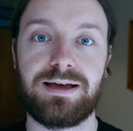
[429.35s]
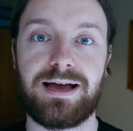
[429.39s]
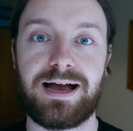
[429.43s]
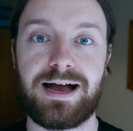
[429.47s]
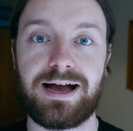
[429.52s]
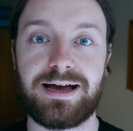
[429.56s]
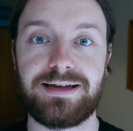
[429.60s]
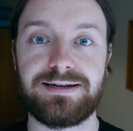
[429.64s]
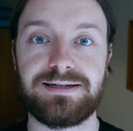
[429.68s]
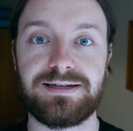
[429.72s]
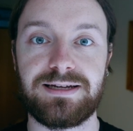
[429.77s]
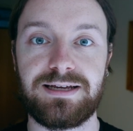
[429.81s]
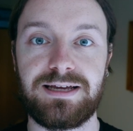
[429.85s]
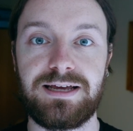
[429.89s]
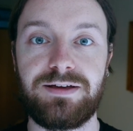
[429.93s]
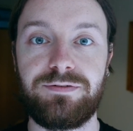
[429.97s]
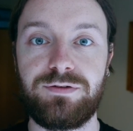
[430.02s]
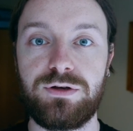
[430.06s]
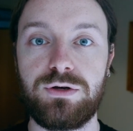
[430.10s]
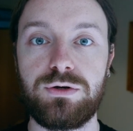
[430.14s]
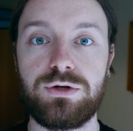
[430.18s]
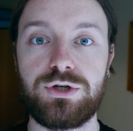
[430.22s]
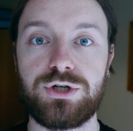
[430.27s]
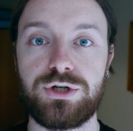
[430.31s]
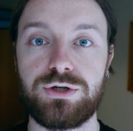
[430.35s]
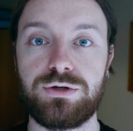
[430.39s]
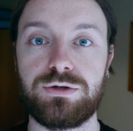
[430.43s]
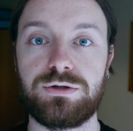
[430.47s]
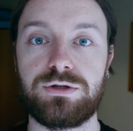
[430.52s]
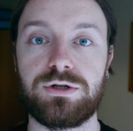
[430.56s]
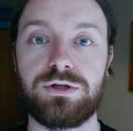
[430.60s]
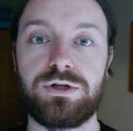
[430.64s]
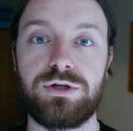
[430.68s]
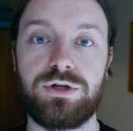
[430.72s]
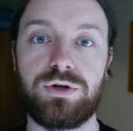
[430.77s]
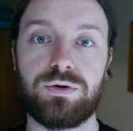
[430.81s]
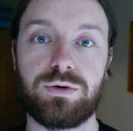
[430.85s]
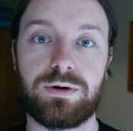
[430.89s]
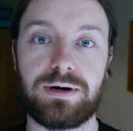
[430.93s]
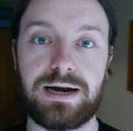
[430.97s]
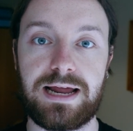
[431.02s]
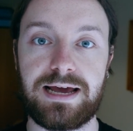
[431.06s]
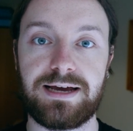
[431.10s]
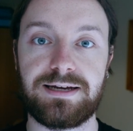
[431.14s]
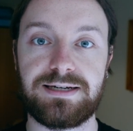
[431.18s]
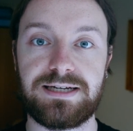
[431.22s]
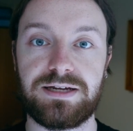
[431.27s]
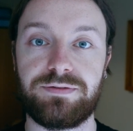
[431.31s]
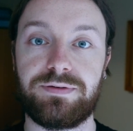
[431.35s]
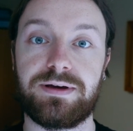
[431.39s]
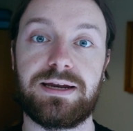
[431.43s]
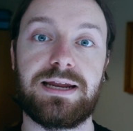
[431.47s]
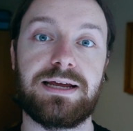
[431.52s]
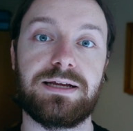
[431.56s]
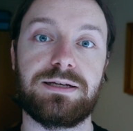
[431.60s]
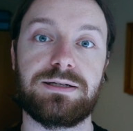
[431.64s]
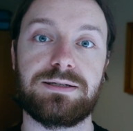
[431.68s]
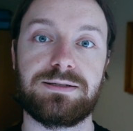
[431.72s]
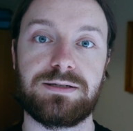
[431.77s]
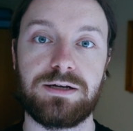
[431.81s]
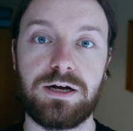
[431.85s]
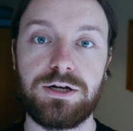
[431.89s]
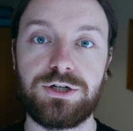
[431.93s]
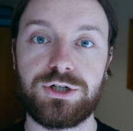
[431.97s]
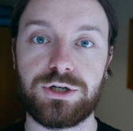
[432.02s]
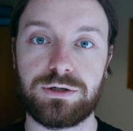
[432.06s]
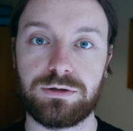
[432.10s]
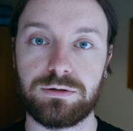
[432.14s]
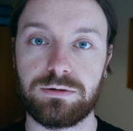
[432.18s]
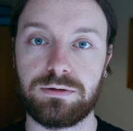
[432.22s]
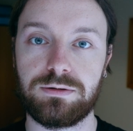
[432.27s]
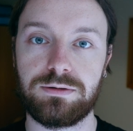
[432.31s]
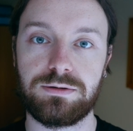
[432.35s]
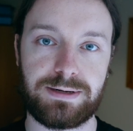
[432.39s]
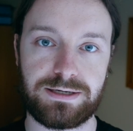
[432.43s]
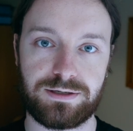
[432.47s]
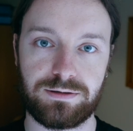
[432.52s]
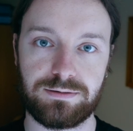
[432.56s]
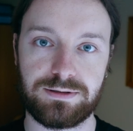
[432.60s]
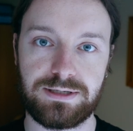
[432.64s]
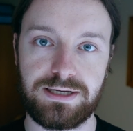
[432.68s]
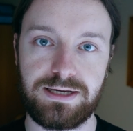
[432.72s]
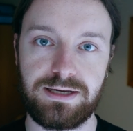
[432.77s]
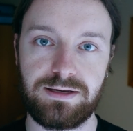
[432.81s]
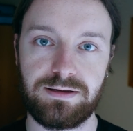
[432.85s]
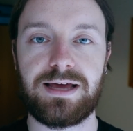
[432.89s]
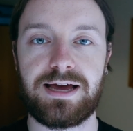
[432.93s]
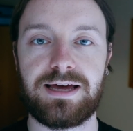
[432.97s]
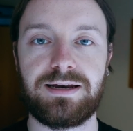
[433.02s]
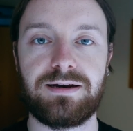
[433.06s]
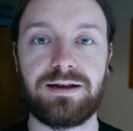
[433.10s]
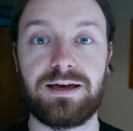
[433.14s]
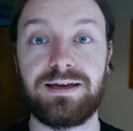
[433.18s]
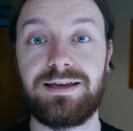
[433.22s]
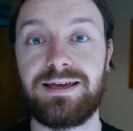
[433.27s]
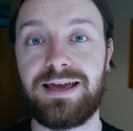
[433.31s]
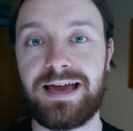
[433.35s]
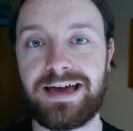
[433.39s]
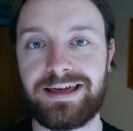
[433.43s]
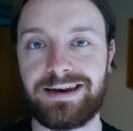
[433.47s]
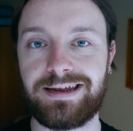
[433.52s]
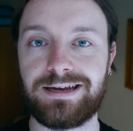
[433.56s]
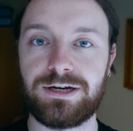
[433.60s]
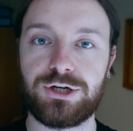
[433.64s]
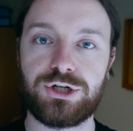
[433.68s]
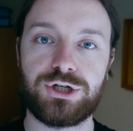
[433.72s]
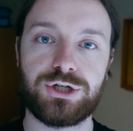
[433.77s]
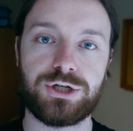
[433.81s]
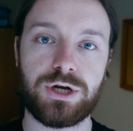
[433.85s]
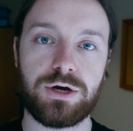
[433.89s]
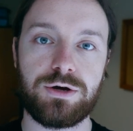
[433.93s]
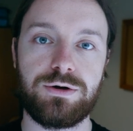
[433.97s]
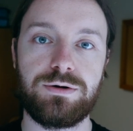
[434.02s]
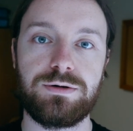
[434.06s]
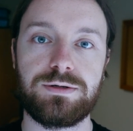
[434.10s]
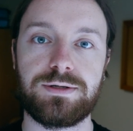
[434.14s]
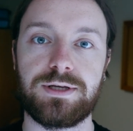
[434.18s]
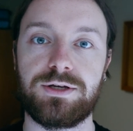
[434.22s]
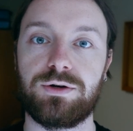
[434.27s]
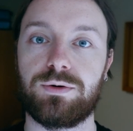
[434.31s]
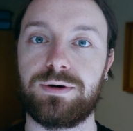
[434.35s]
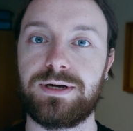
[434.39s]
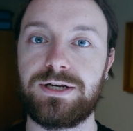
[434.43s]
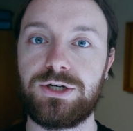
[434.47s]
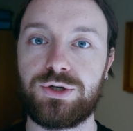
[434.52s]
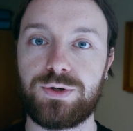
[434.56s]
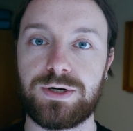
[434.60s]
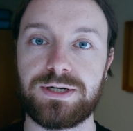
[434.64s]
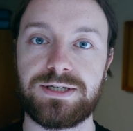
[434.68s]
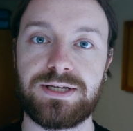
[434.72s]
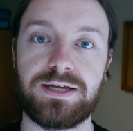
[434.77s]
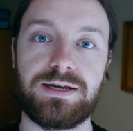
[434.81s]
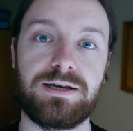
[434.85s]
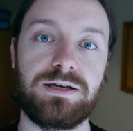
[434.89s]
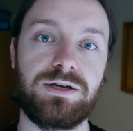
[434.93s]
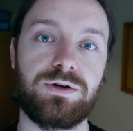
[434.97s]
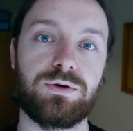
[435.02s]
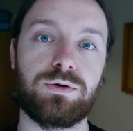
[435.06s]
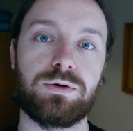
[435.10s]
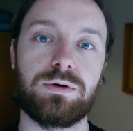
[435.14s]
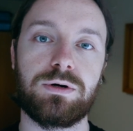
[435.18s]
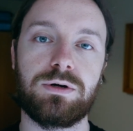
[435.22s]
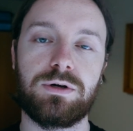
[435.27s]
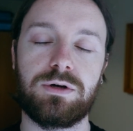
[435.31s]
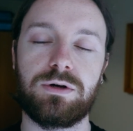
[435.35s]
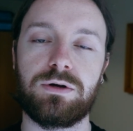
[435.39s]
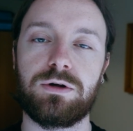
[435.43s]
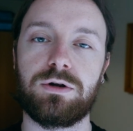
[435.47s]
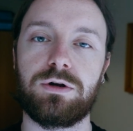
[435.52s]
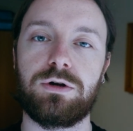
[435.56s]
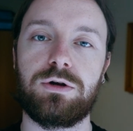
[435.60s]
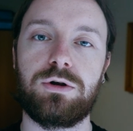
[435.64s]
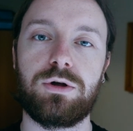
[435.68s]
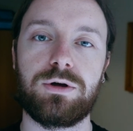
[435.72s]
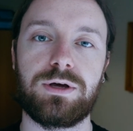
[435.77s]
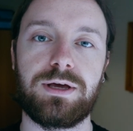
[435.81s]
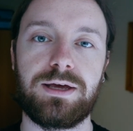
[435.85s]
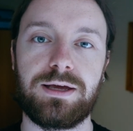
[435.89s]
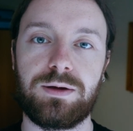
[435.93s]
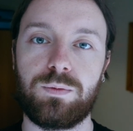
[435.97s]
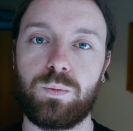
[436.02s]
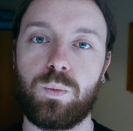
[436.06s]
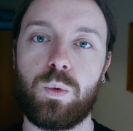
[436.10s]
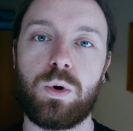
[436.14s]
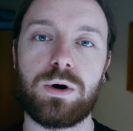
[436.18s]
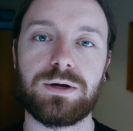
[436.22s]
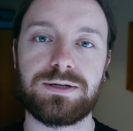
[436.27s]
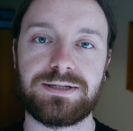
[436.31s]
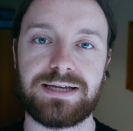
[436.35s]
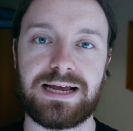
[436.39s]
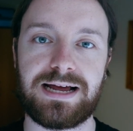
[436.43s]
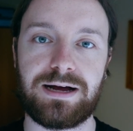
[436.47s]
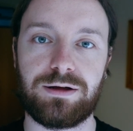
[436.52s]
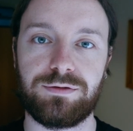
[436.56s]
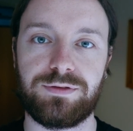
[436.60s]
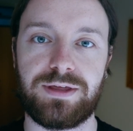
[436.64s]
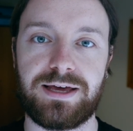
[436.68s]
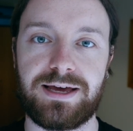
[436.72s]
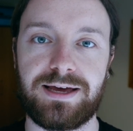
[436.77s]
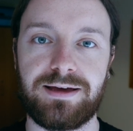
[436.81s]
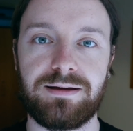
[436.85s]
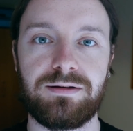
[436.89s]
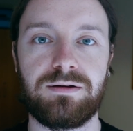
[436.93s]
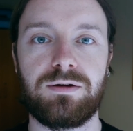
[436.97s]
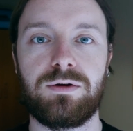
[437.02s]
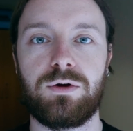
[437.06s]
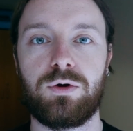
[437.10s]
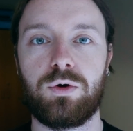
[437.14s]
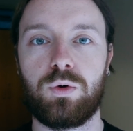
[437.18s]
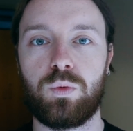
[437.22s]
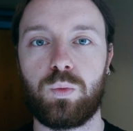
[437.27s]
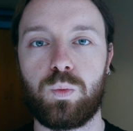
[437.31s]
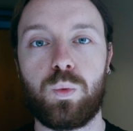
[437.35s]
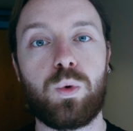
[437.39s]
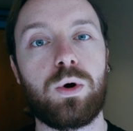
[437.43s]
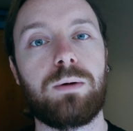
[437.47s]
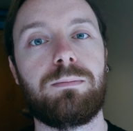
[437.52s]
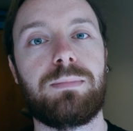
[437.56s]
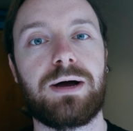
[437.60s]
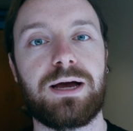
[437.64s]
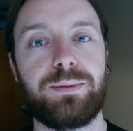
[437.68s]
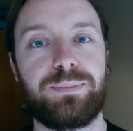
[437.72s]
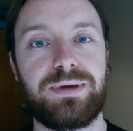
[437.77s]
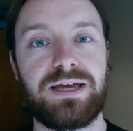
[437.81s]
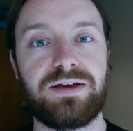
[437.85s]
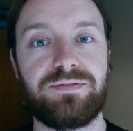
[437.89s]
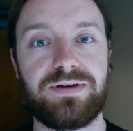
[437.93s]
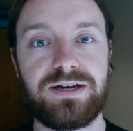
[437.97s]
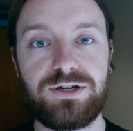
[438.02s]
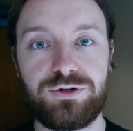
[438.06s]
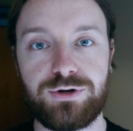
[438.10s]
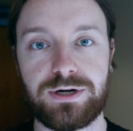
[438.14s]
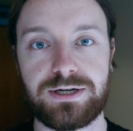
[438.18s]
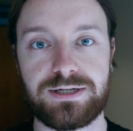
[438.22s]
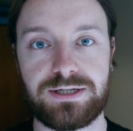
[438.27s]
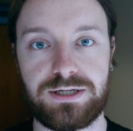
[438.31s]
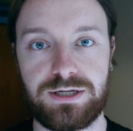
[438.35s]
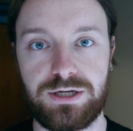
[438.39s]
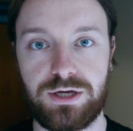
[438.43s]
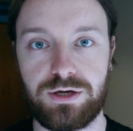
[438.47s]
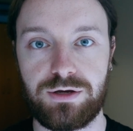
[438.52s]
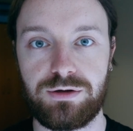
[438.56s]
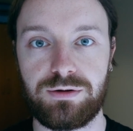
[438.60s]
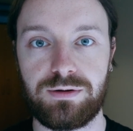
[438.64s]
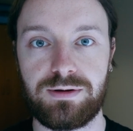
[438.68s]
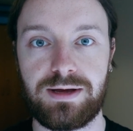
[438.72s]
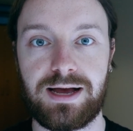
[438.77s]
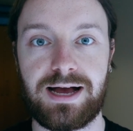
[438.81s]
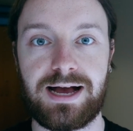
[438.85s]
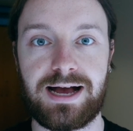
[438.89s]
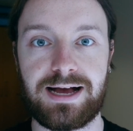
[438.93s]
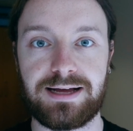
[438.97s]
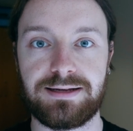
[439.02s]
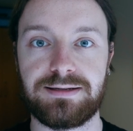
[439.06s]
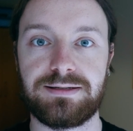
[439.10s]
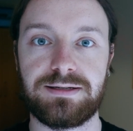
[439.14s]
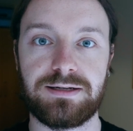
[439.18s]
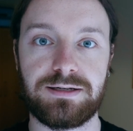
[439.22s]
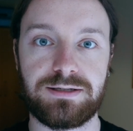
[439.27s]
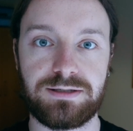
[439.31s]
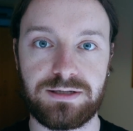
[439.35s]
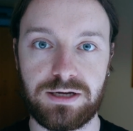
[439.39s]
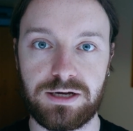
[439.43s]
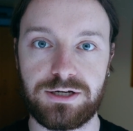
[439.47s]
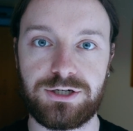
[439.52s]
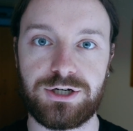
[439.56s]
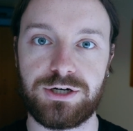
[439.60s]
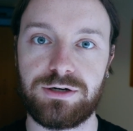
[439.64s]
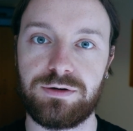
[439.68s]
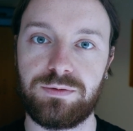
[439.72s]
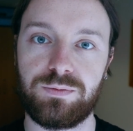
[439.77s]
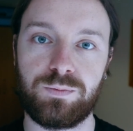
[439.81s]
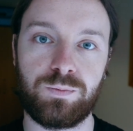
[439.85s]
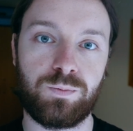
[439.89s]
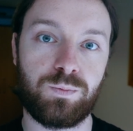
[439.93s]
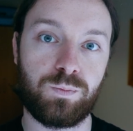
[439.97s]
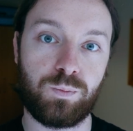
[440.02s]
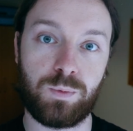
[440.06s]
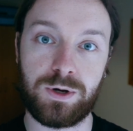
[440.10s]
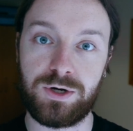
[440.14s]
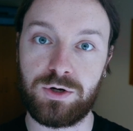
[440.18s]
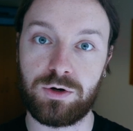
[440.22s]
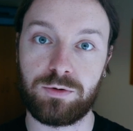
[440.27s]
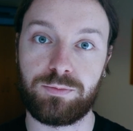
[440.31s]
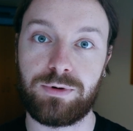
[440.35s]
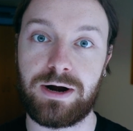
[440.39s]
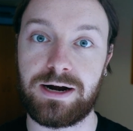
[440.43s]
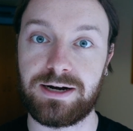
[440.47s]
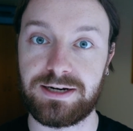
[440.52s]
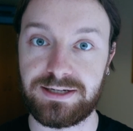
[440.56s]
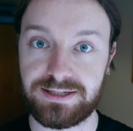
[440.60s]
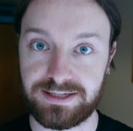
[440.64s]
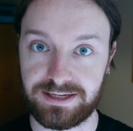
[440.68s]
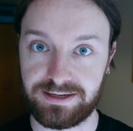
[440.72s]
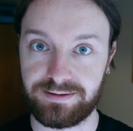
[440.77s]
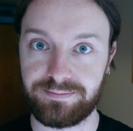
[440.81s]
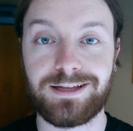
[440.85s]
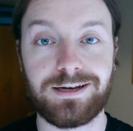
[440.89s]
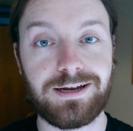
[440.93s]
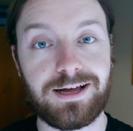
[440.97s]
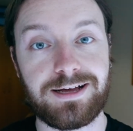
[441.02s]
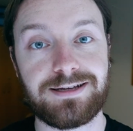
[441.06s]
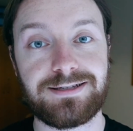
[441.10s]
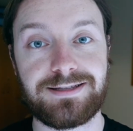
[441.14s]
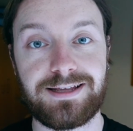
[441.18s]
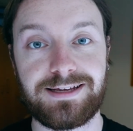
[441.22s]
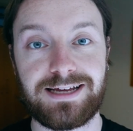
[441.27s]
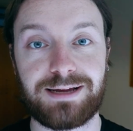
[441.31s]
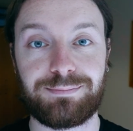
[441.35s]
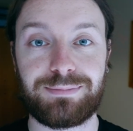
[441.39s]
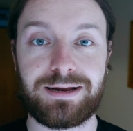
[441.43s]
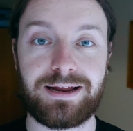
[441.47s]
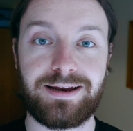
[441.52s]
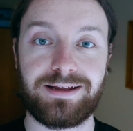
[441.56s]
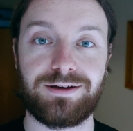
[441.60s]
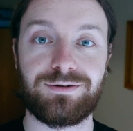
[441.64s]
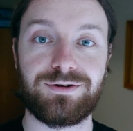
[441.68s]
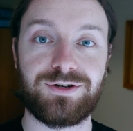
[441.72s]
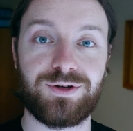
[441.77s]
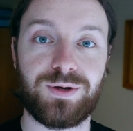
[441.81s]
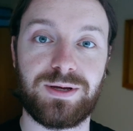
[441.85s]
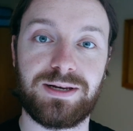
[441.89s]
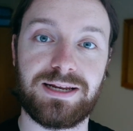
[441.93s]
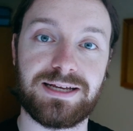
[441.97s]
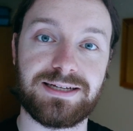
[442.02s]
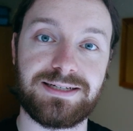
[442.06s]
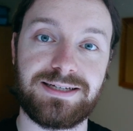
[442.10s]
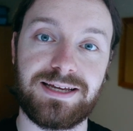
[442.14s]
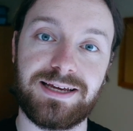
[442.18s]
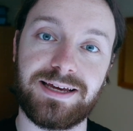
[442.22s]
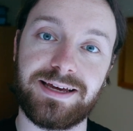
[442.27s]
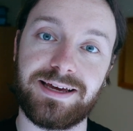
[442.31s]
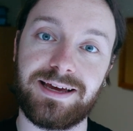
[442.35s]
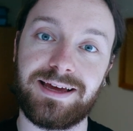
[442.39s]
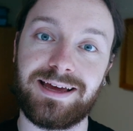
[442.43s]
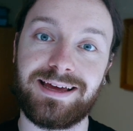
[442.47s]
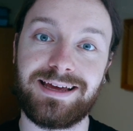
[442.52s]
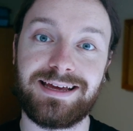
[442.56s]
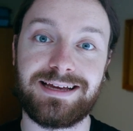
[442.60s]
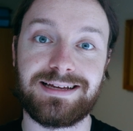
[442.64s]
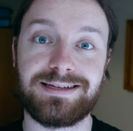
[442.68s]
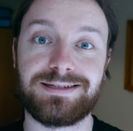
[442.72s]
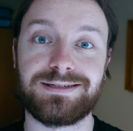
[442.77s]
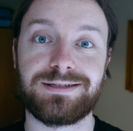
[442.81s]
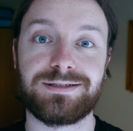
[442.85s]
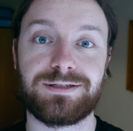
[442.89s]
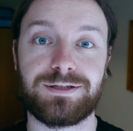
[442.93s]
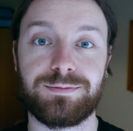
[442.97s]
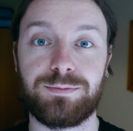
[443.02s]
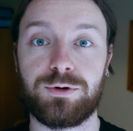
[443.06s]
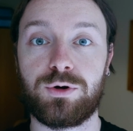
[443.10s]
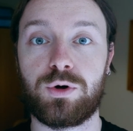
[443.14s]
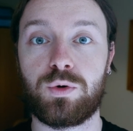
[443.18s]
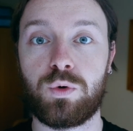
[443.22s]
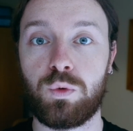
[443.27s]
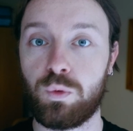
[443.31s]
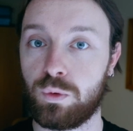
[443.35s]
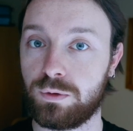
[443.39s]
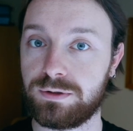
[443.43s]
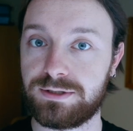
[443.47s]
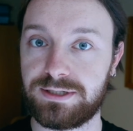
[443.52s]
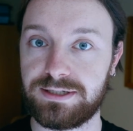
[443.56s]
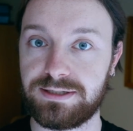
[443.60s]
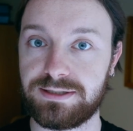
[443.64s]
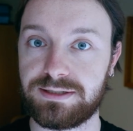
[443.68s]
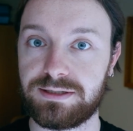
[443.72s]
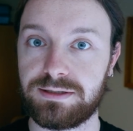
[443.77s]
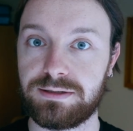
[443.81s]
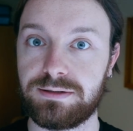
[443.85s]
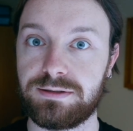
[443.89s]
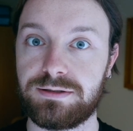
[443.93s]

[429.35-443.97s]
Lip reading: And if you choose to do your elective in a surgical specialty, then again, it shows that you're interested and you're looking what's out there, what might be of interest to you as a surgeon when you're practicing. The last thing I'm planning on doing this year is some courses.